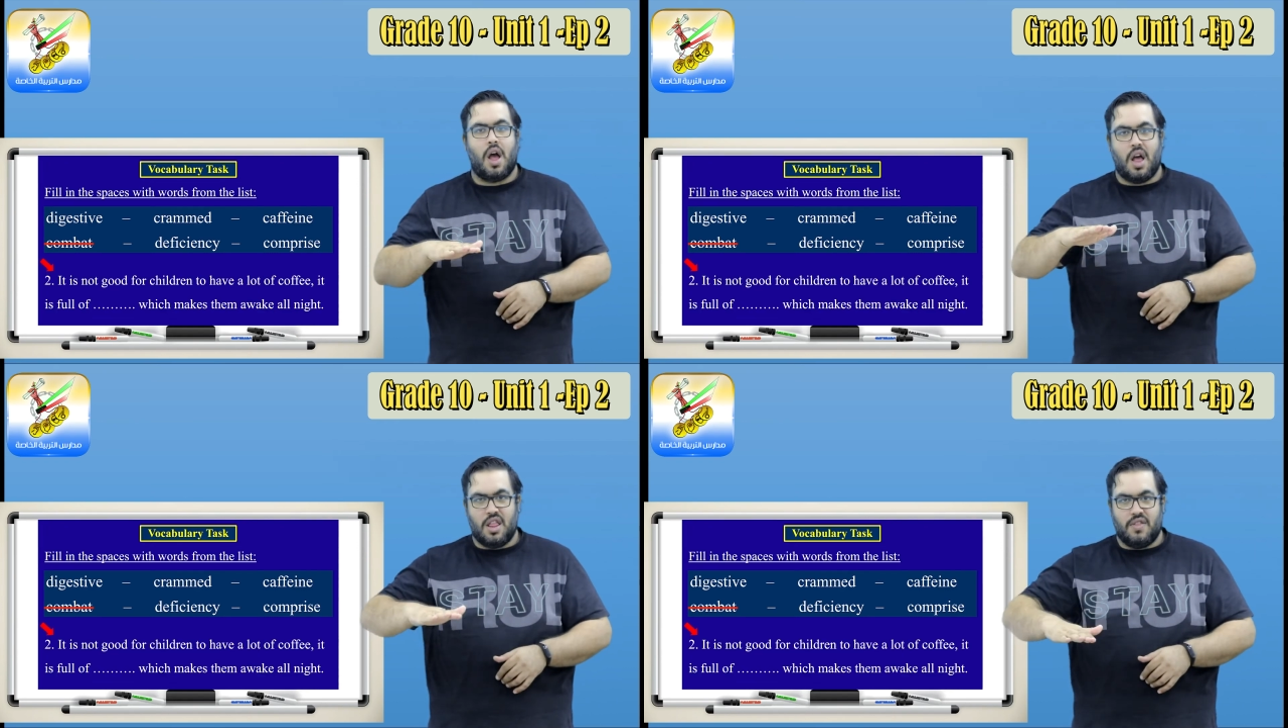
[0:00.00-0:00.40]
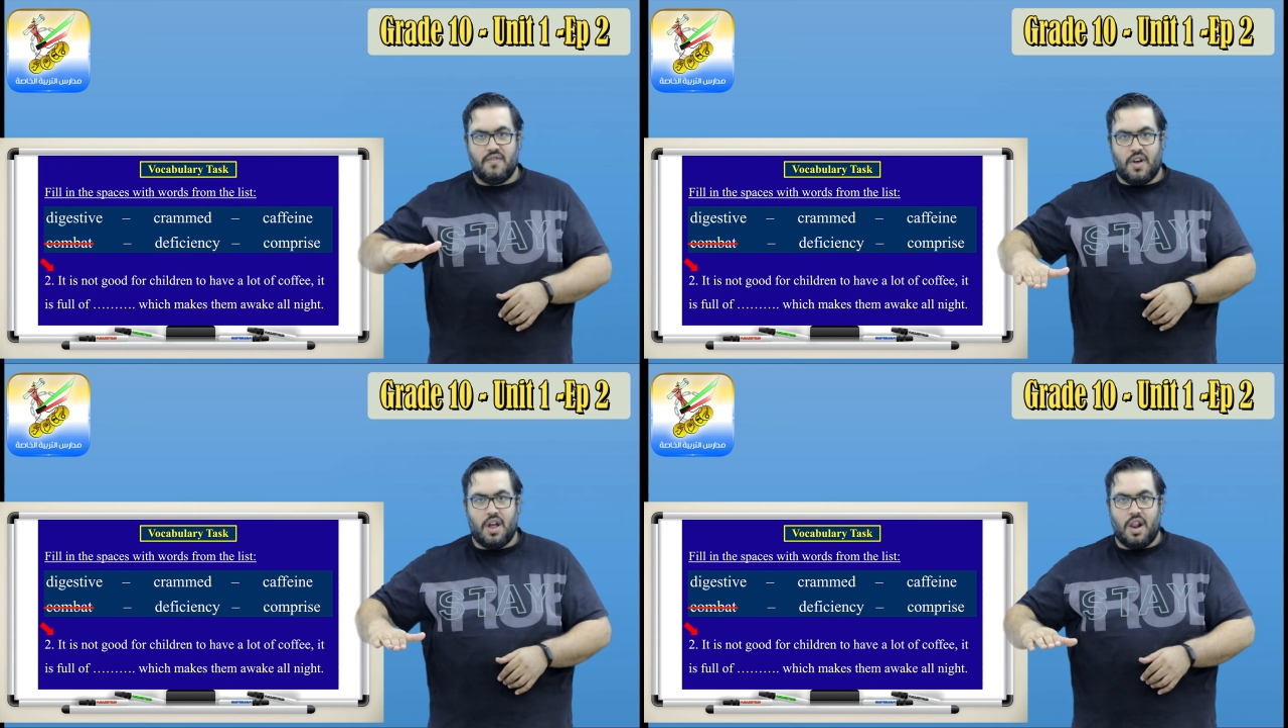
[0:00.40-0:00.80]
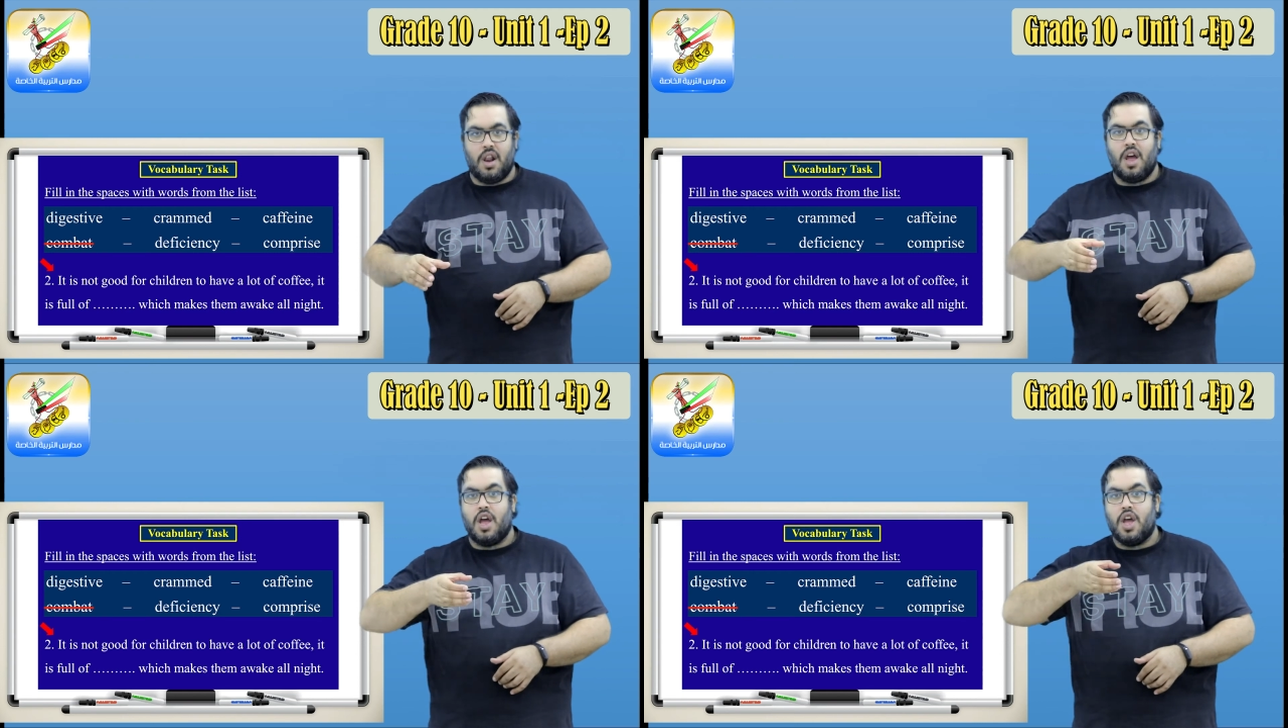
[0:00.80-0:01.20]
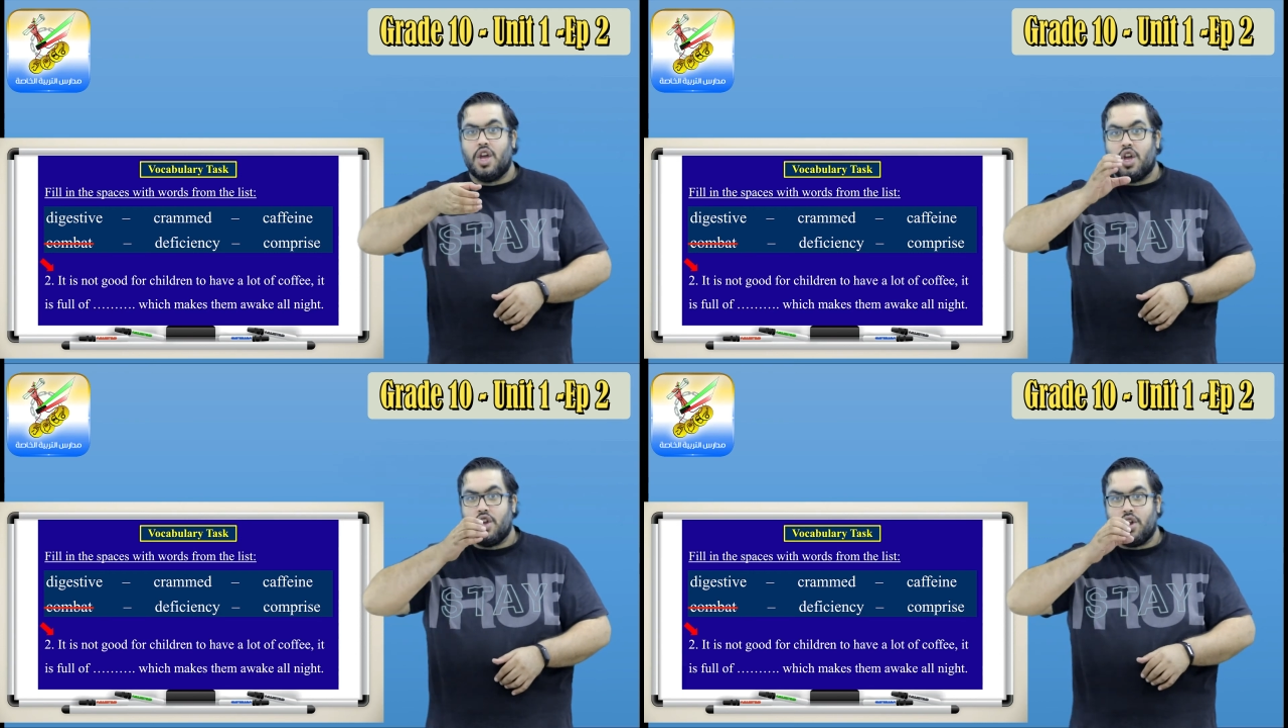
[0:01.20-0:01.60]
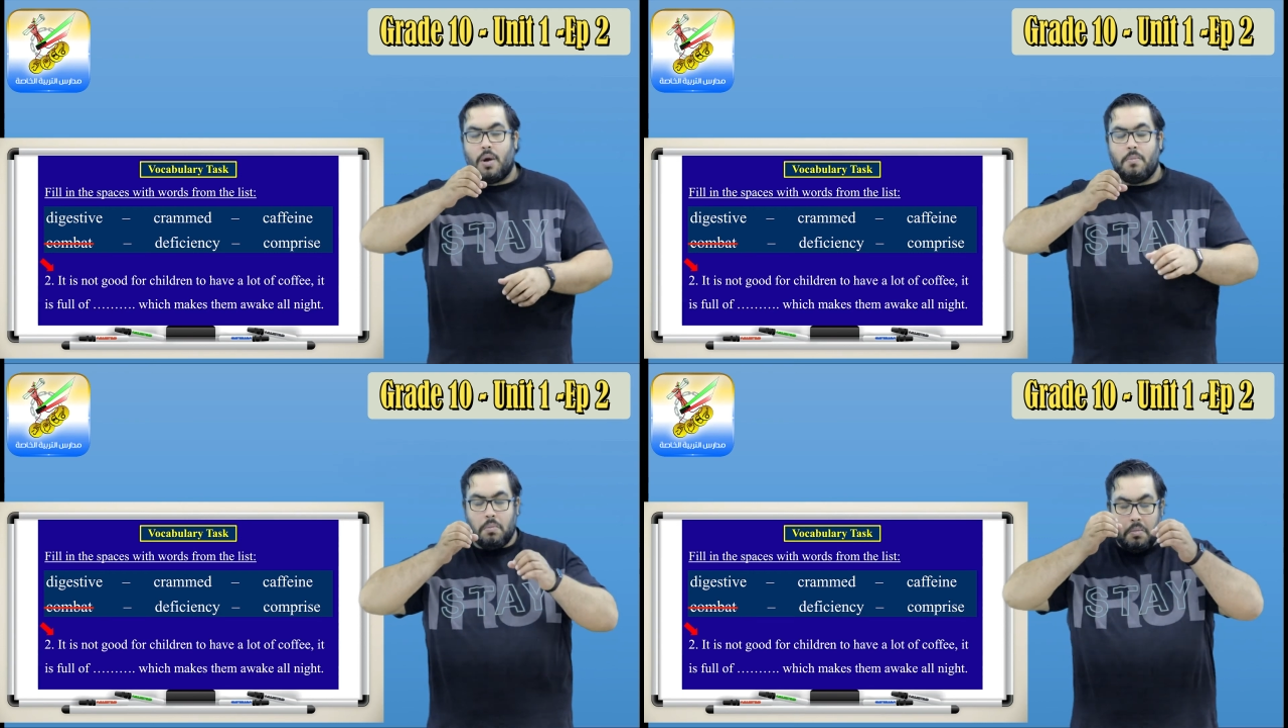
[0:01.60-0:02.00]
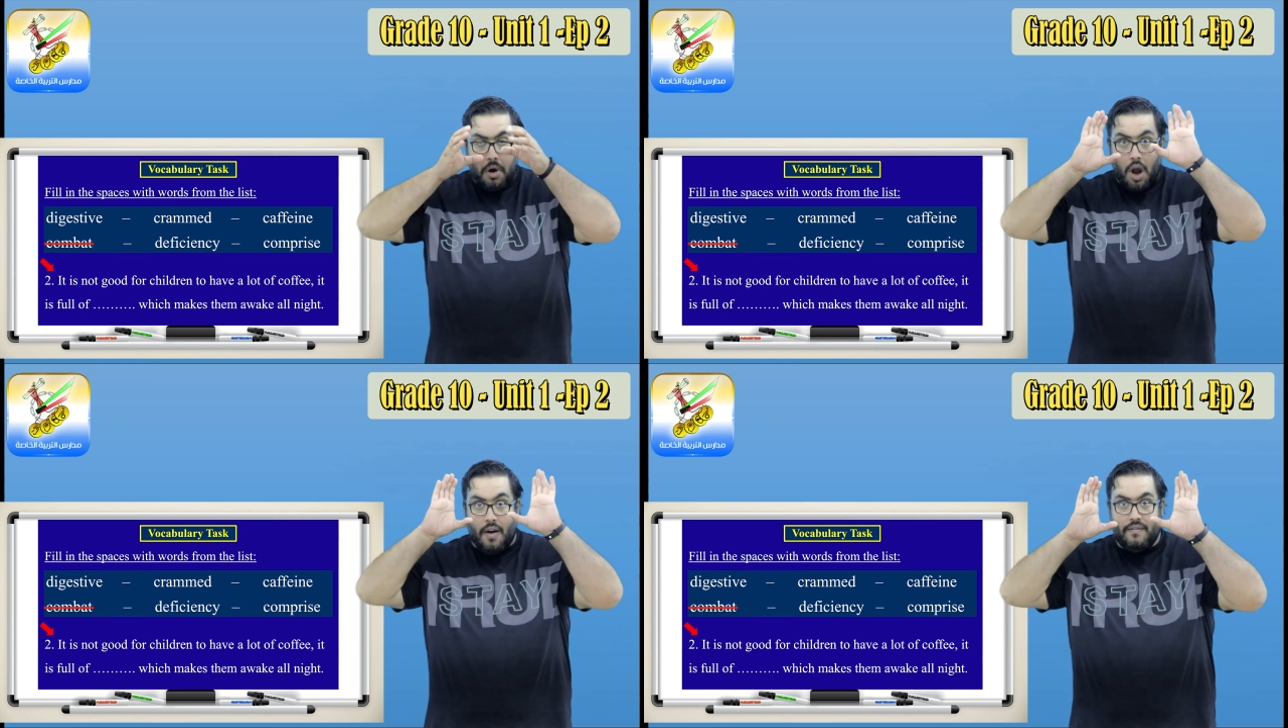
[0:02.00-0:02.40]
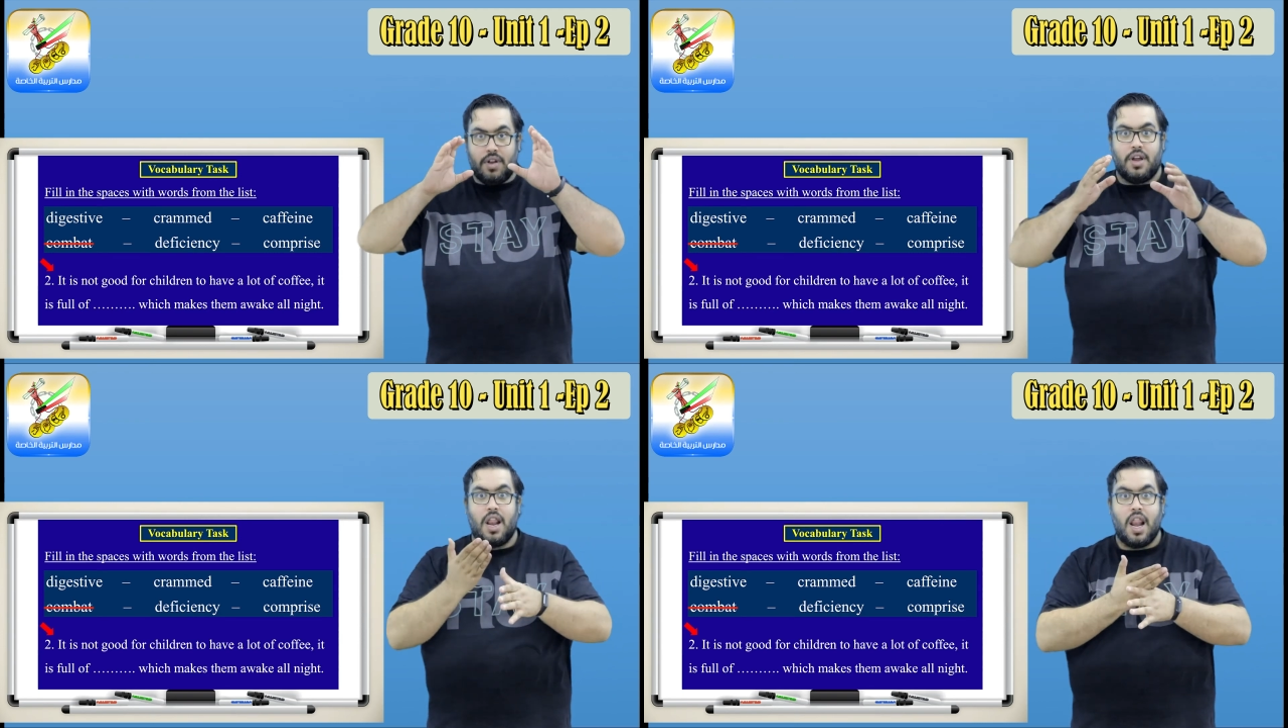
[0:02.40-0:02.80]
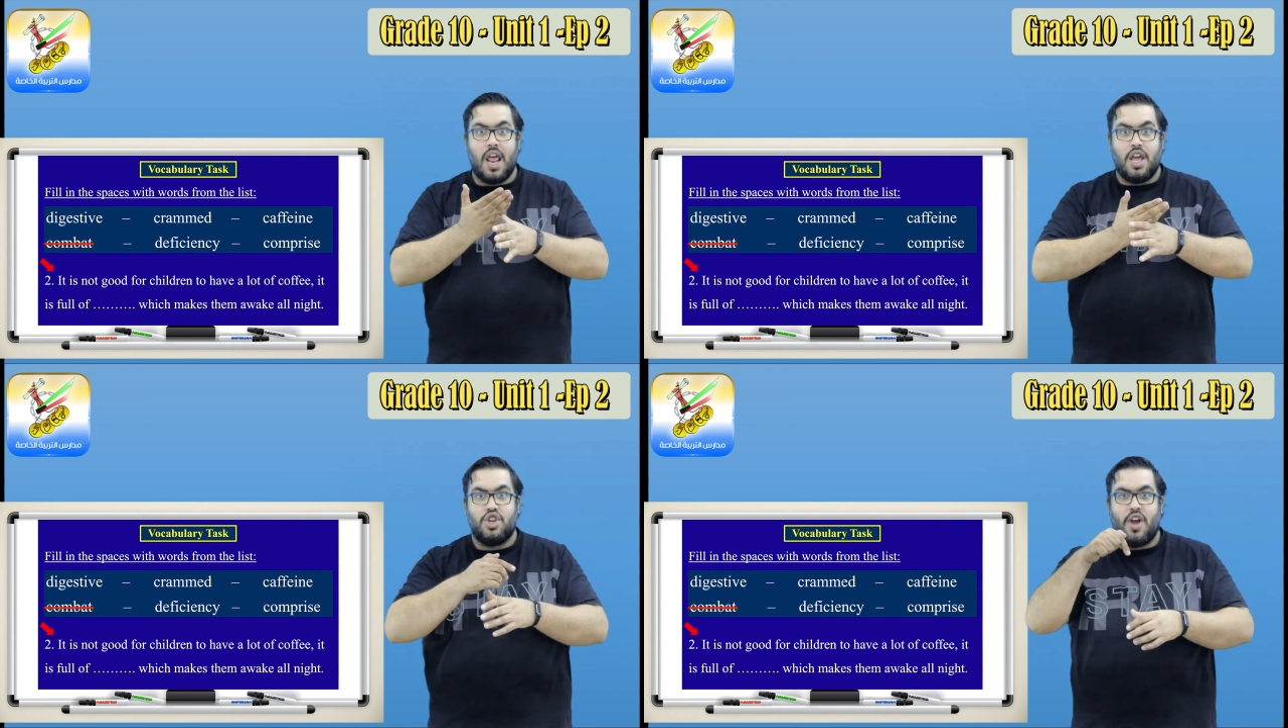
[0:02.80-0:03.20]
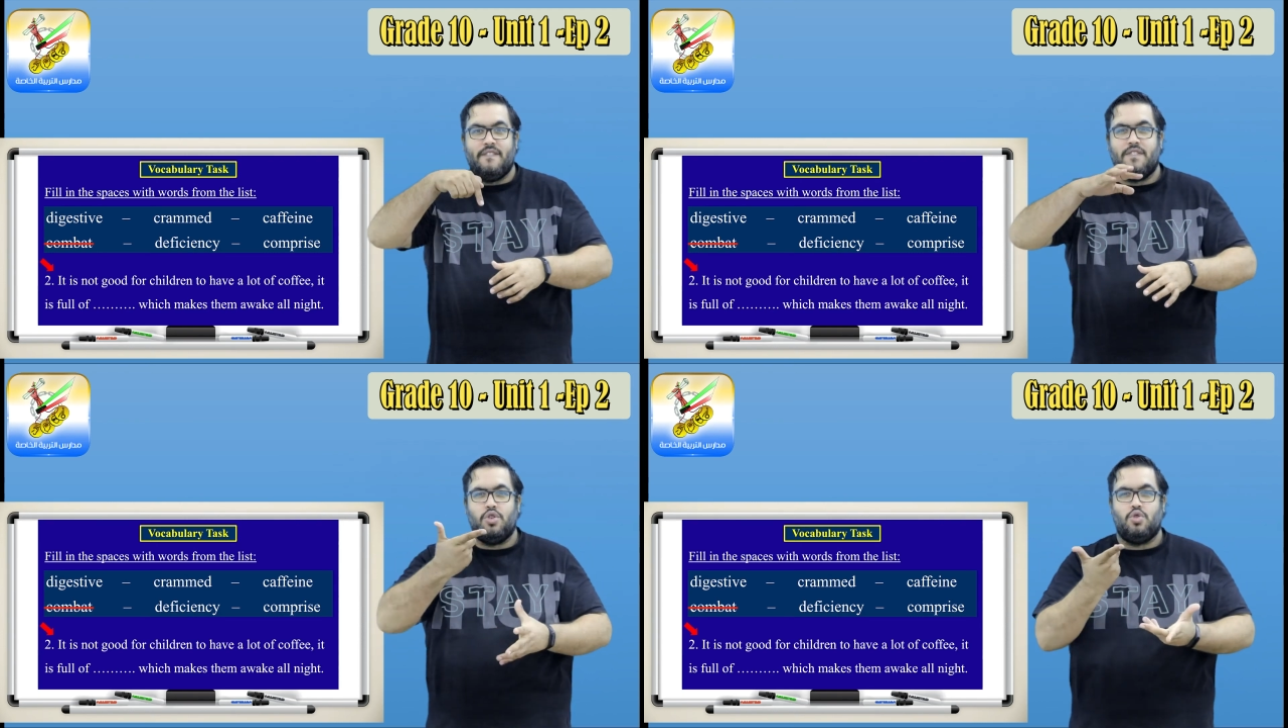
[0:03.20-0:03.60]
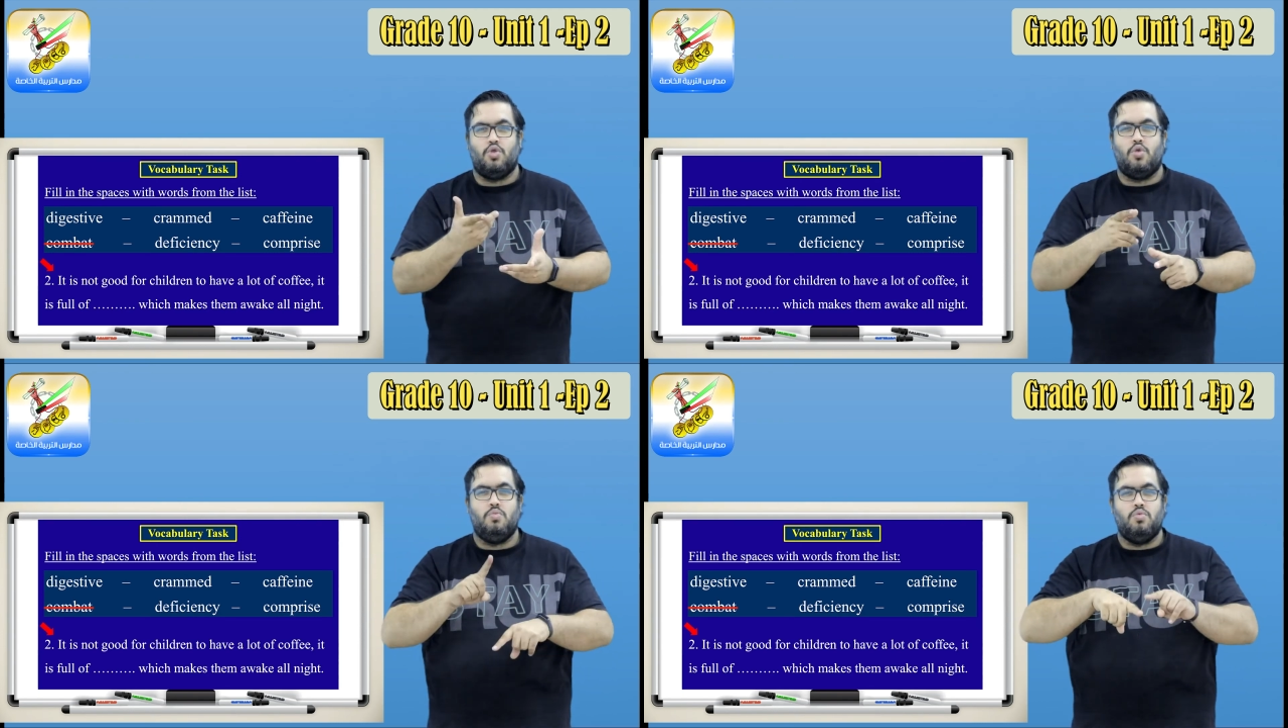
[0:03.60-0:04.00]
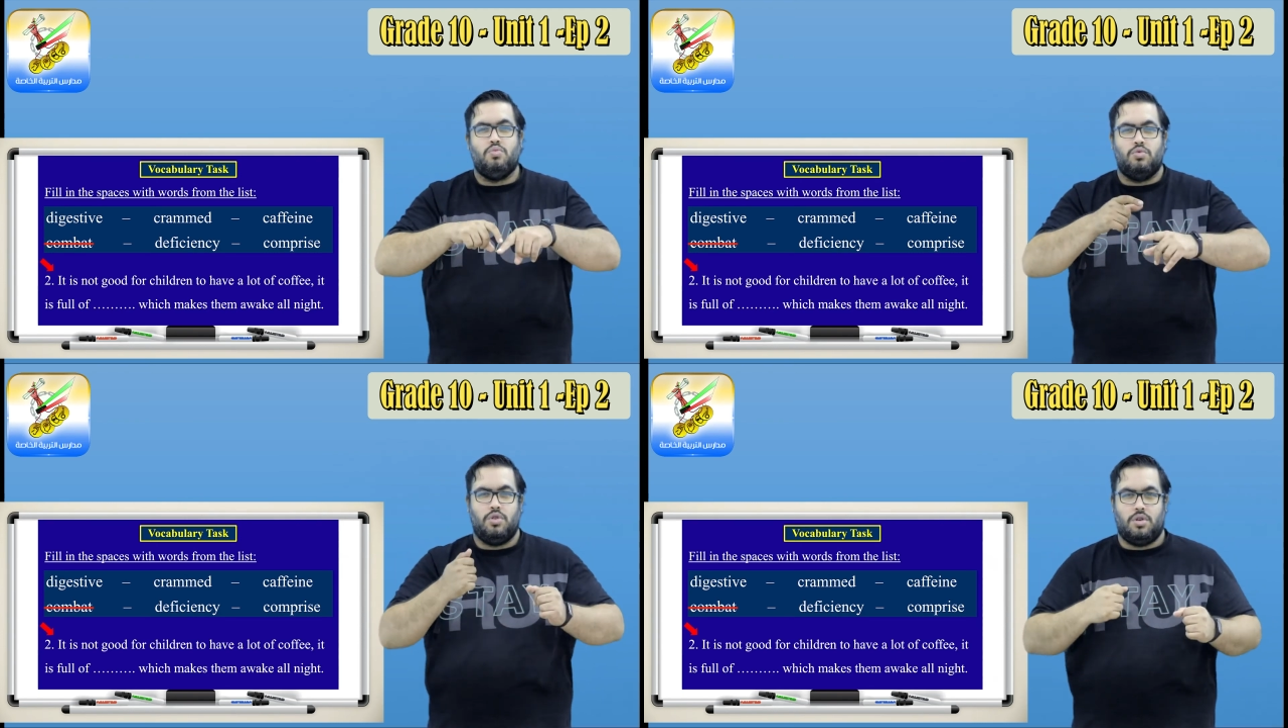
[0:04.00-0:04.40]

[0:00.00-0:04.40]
It is full of blank, which makes them awake all at night.